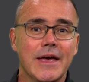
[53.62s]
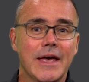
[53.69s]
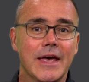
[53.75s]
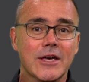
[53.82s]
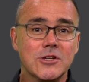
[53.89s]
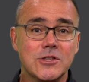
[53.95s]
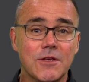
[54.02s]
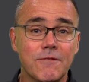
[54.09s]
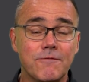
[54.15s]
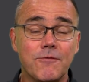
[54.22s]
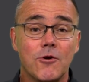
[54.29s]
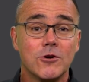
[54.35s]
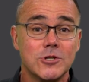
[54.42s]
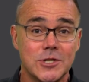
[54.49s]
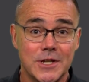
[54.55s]
is the
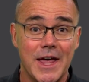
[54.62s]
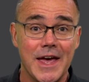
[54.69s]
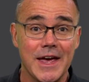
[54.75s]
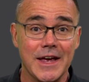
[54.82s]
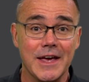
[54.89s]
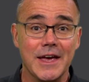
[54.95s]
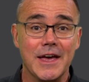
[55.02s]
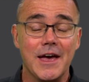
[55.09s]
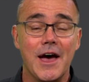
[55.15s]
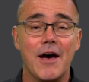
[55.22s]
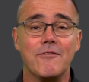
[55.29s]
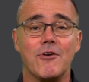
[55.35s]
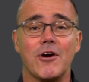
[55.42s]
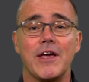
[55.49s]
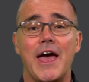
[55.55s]
first leg
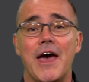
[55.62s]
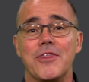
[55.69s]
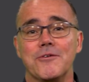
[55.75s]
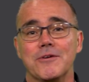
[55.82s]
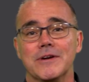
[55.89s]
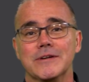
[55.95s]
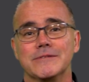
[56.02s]
of our gathering.